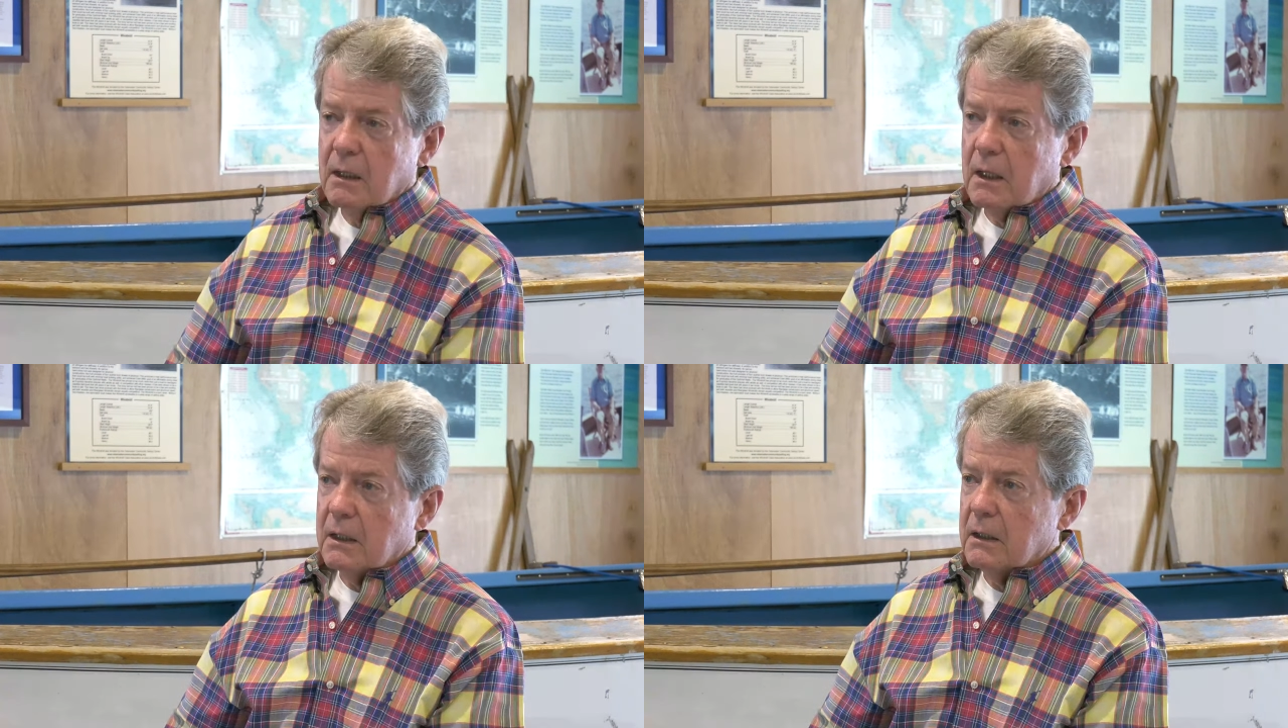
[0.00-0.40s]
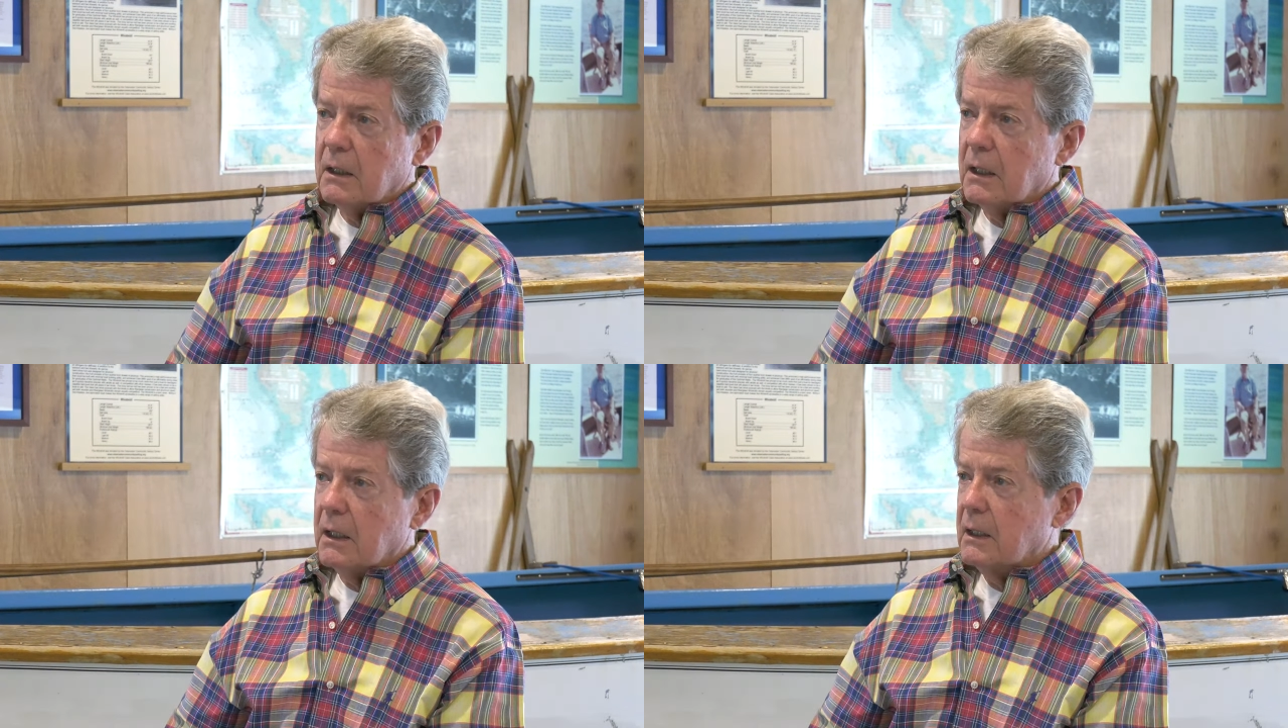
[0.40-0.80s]
And,
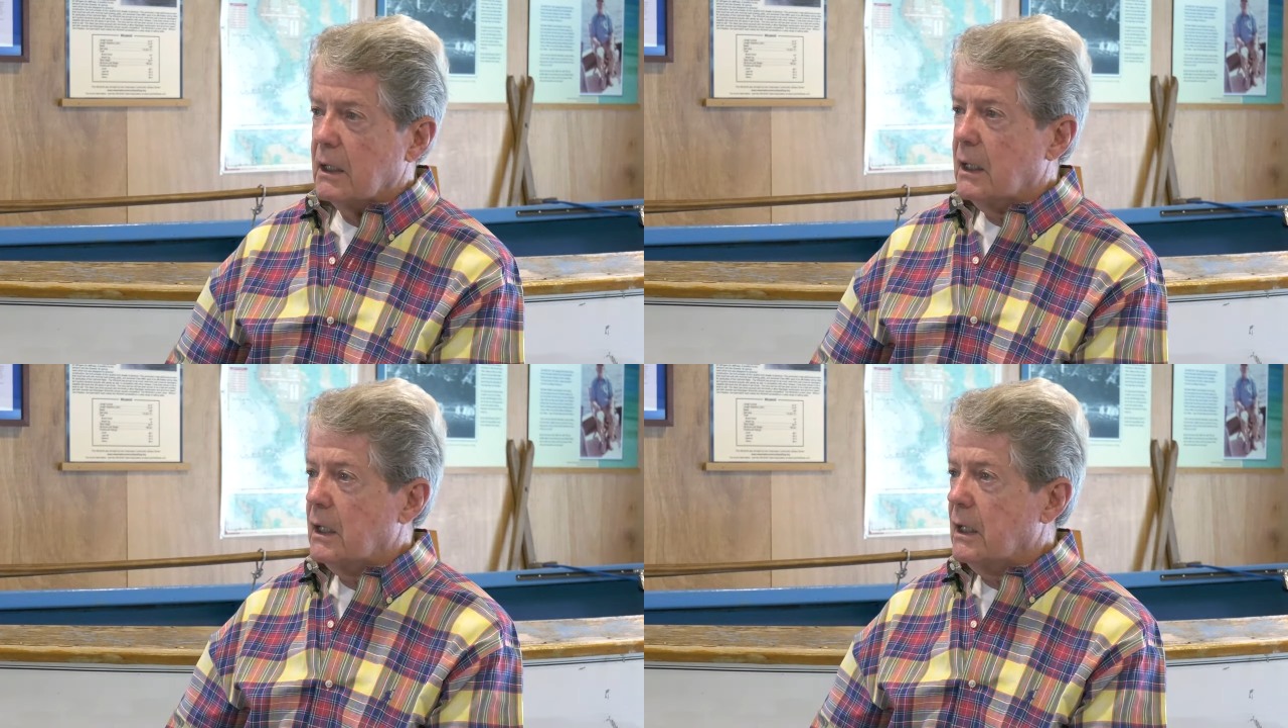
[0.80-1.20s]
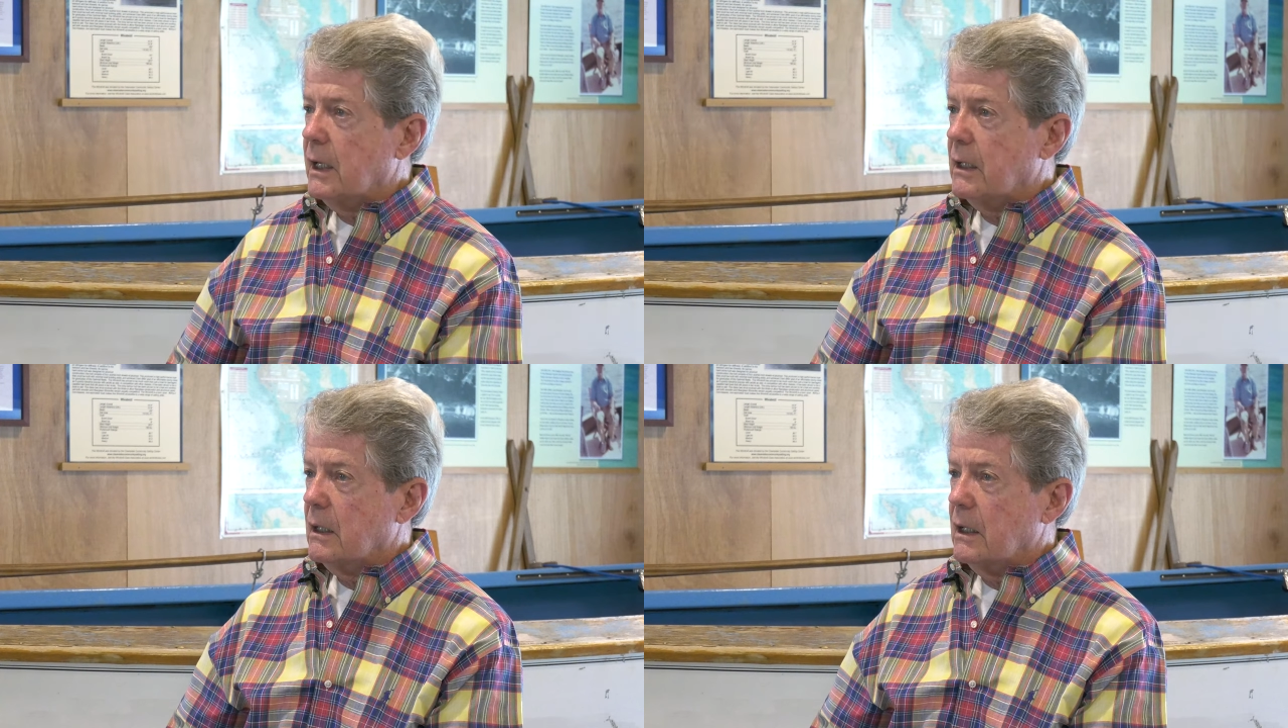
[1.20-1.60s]
and again,
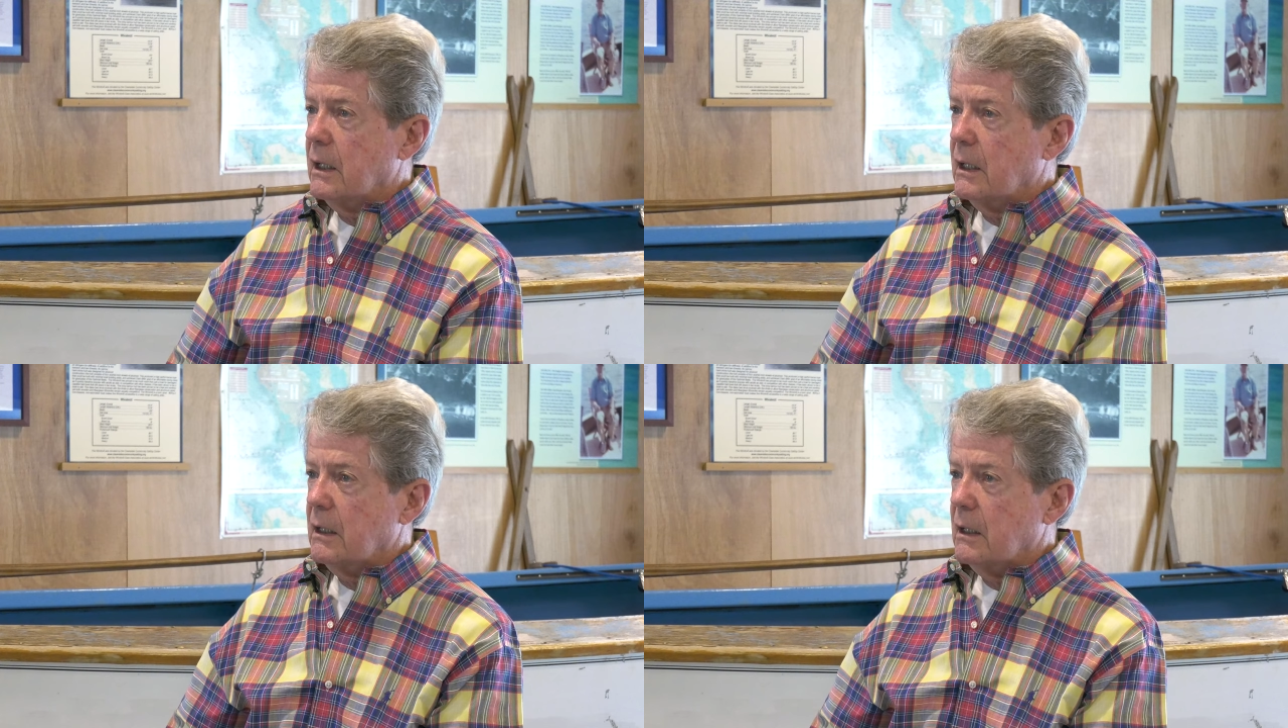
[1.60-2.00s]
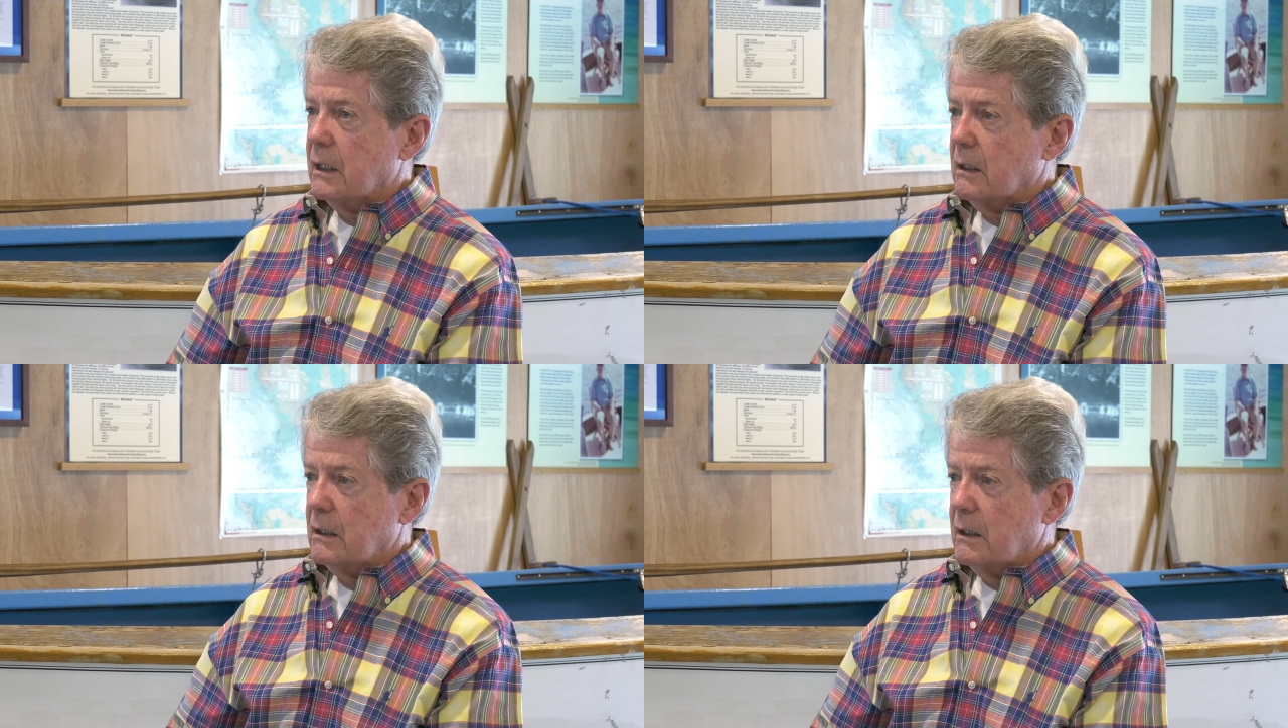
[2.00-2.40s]
I, I,
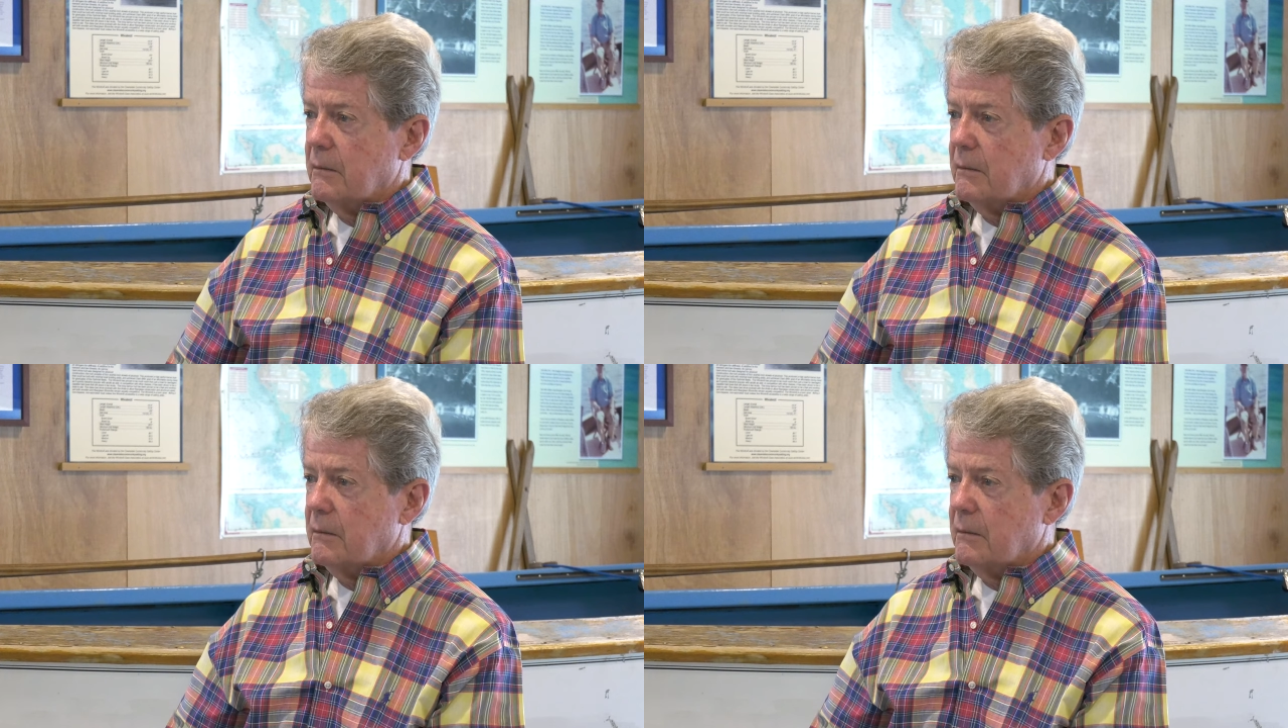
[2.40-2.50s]
I,